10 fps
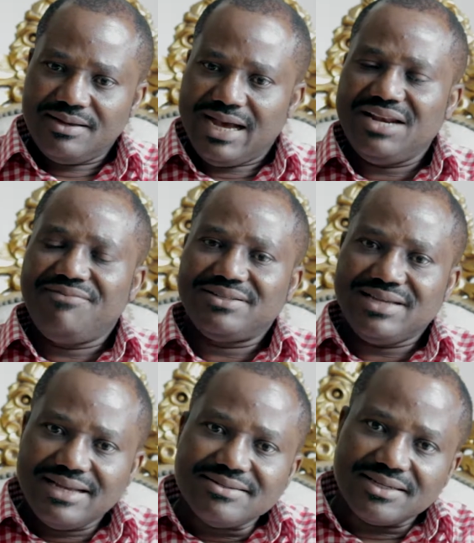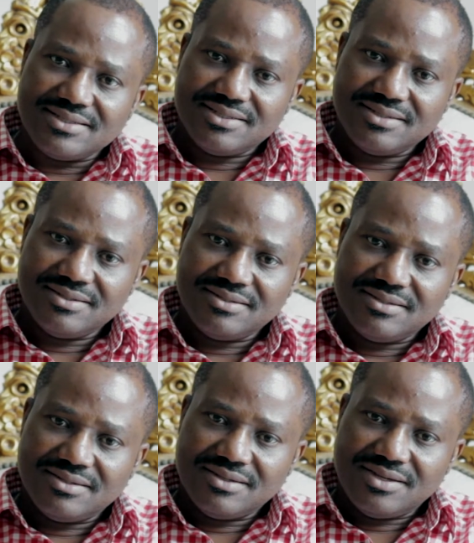advertise it,
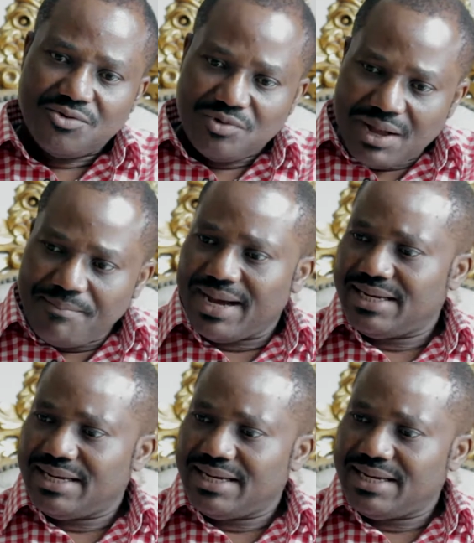whereby